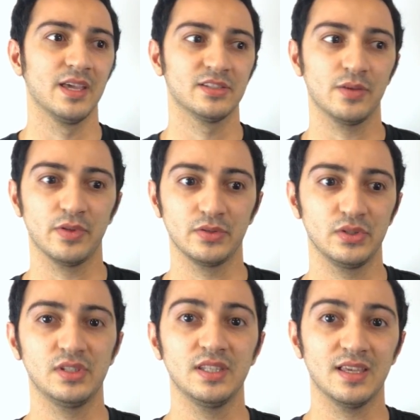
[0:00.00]
Sometimes you
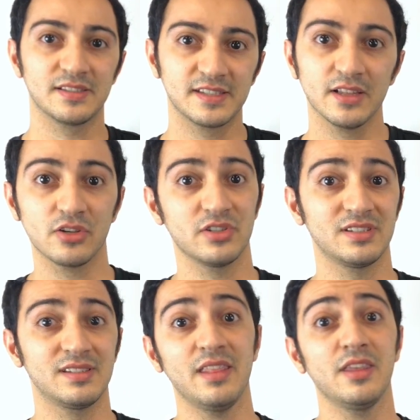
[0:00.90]
see that a seller is
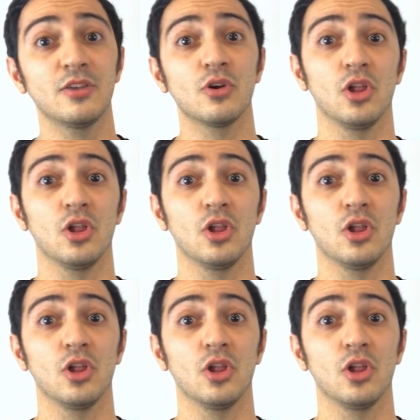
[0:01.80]
sending you